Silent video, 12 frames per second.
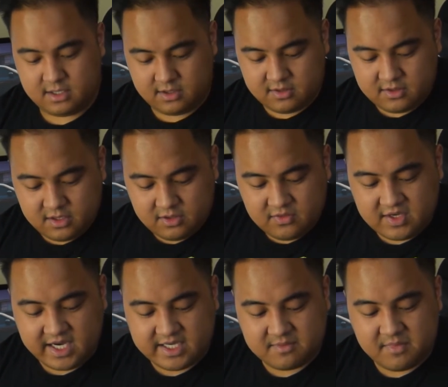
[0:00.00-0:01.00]
good thing you
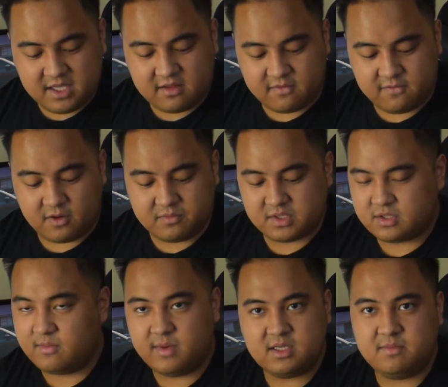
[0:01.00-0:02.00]
guys made the foam
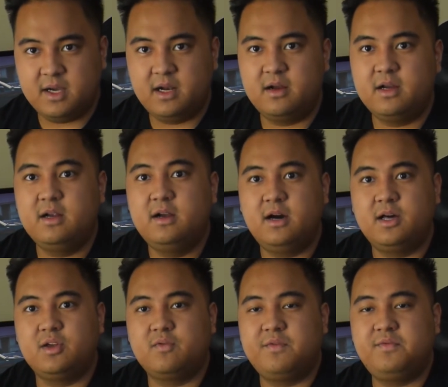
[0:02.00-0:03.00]
so much better. On
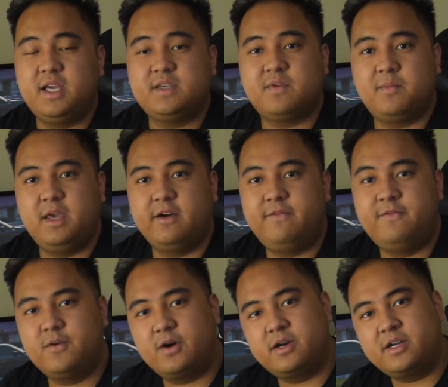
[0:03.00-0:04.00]
the Rift S, for being a
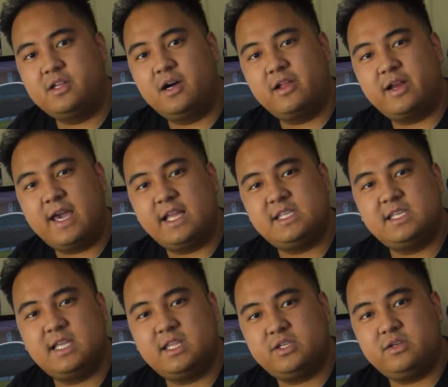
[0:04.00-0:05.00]
$400
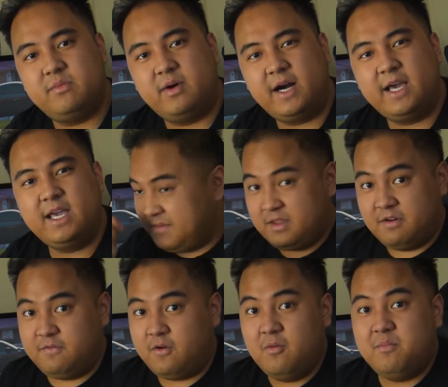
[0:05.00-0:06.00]
headset that you buy, the
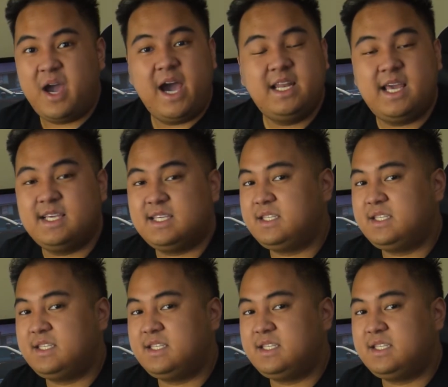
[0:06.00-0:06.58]
foam pad is